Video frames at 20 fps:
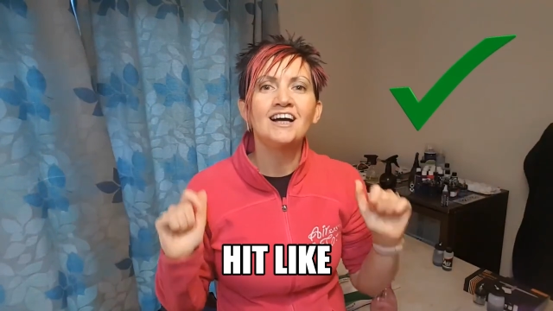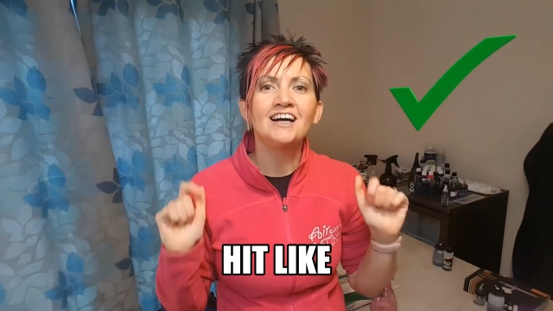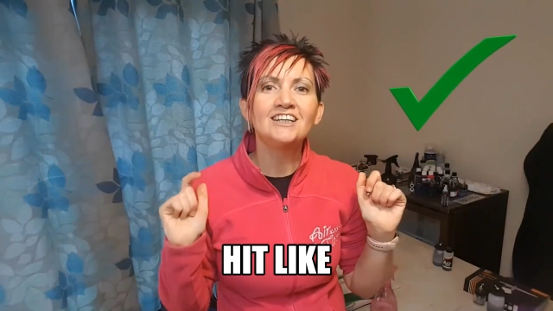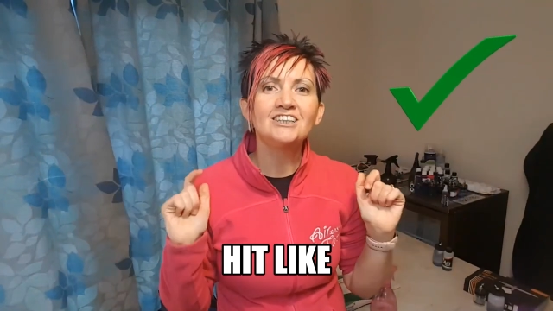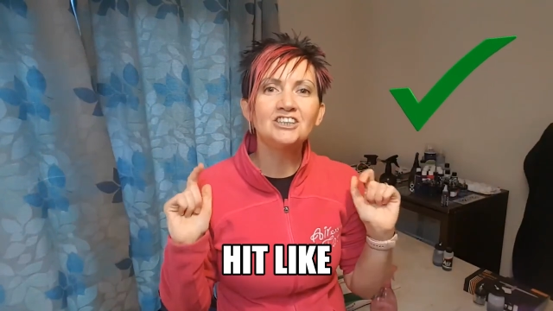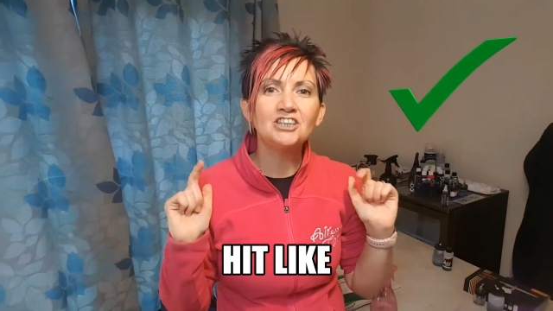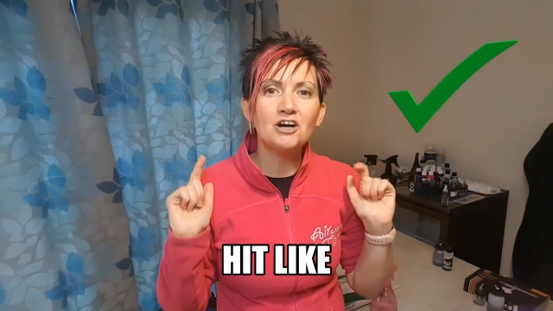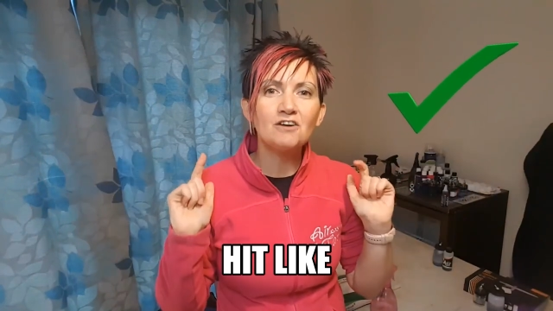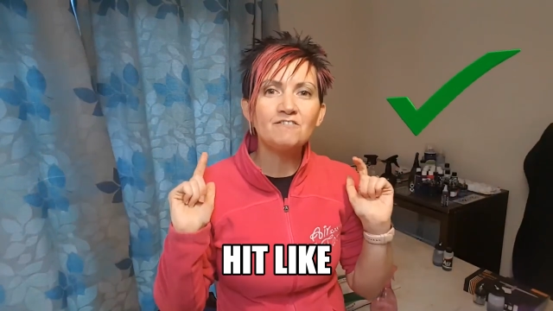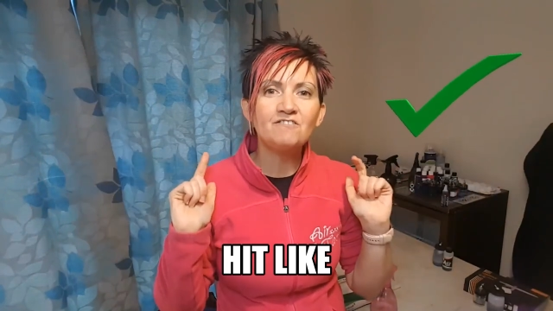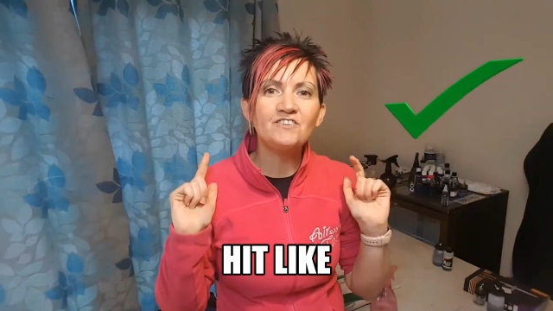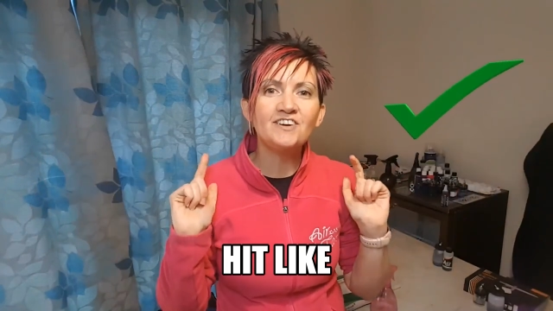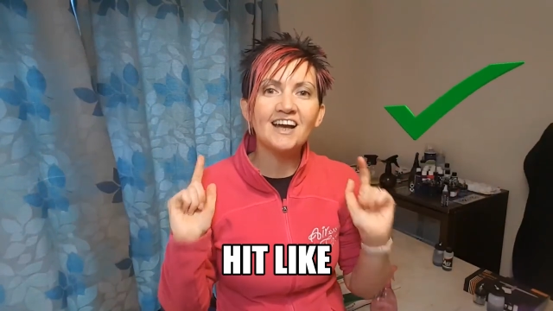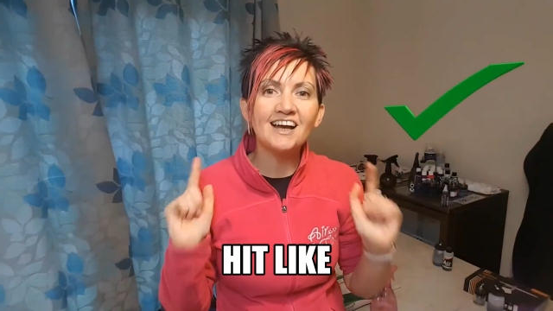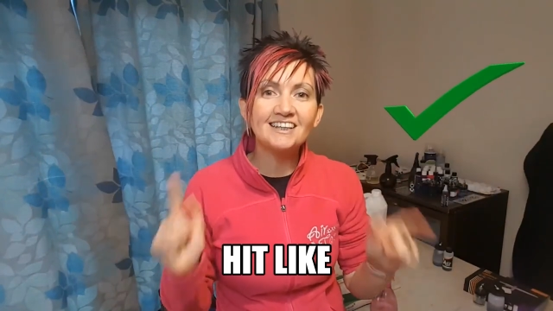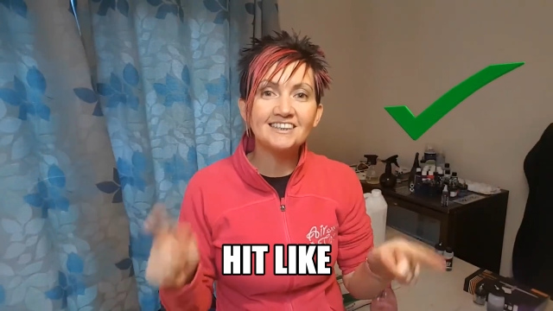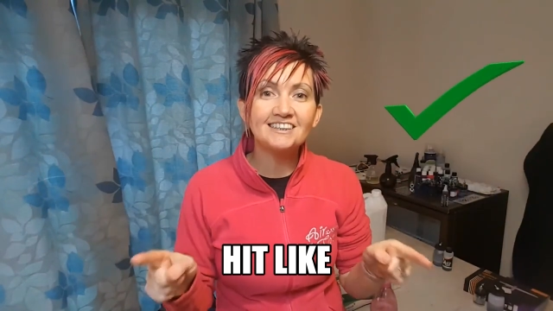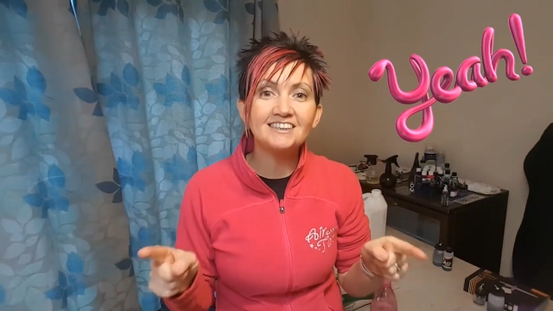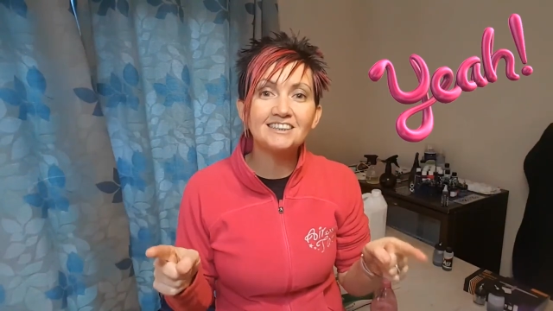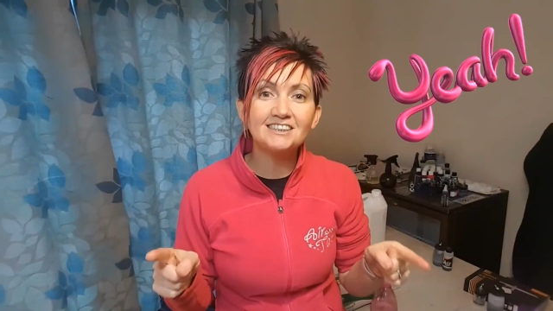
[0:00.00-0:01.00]
and don't
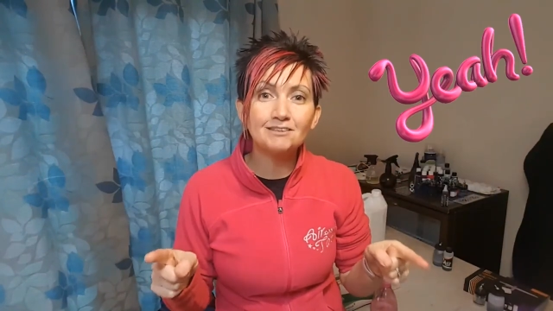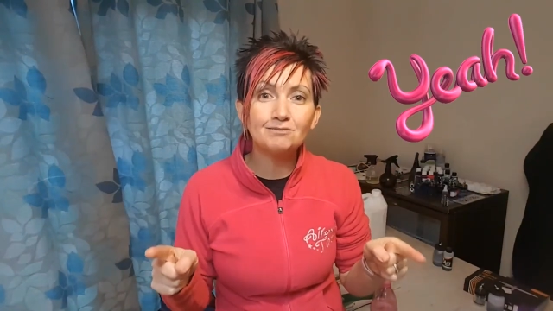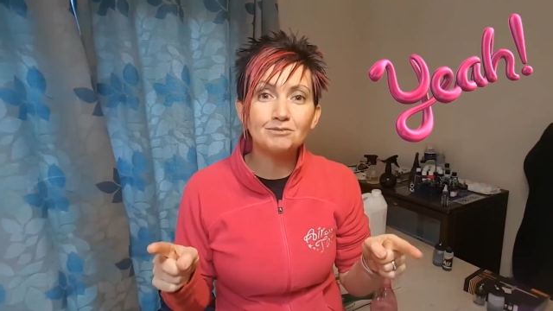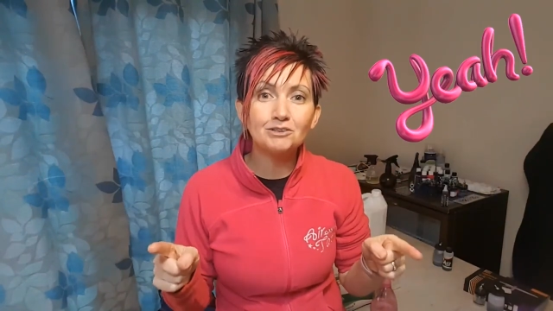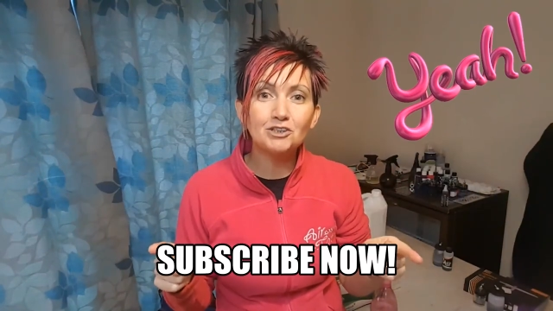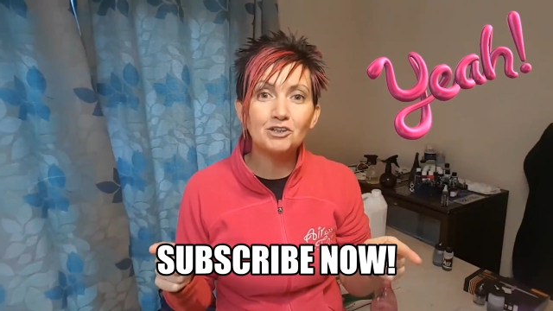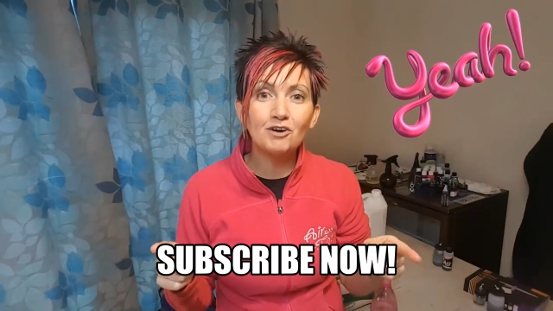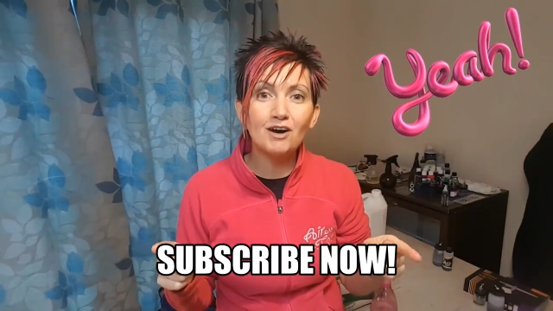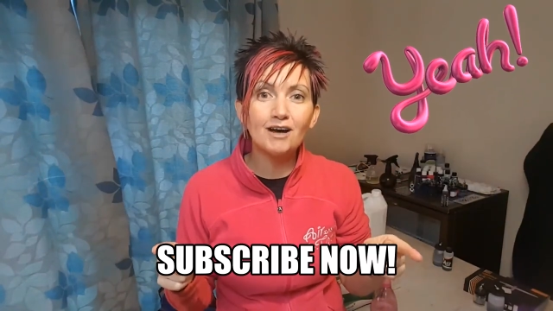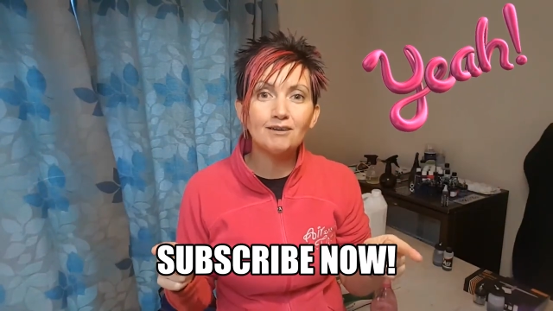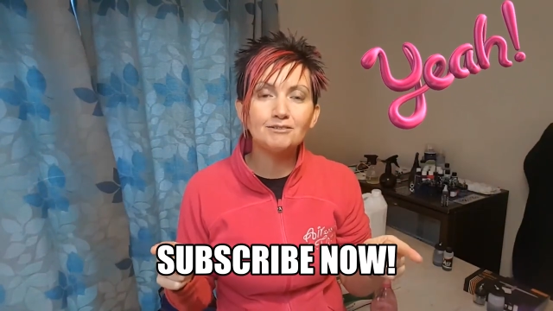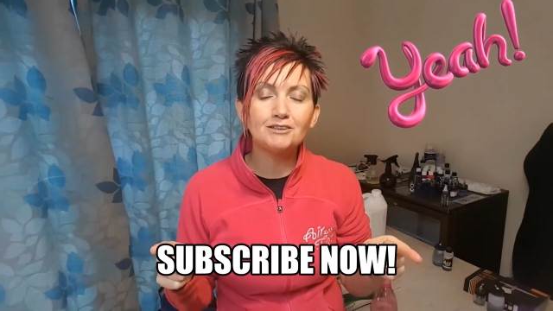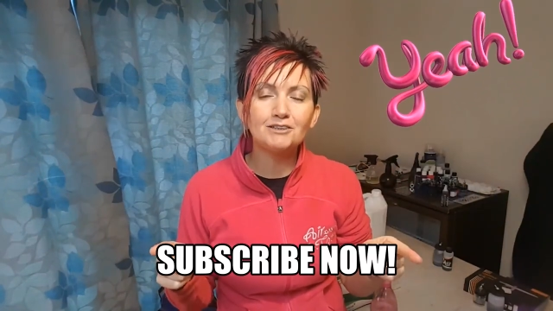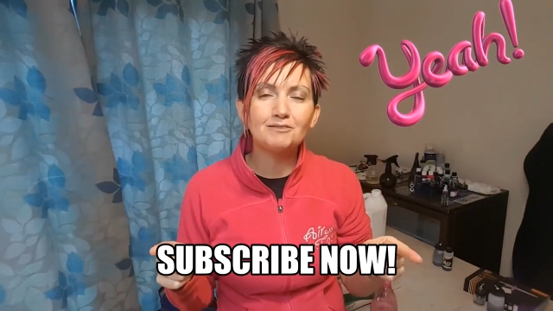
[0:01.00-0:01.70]
forget to subscribe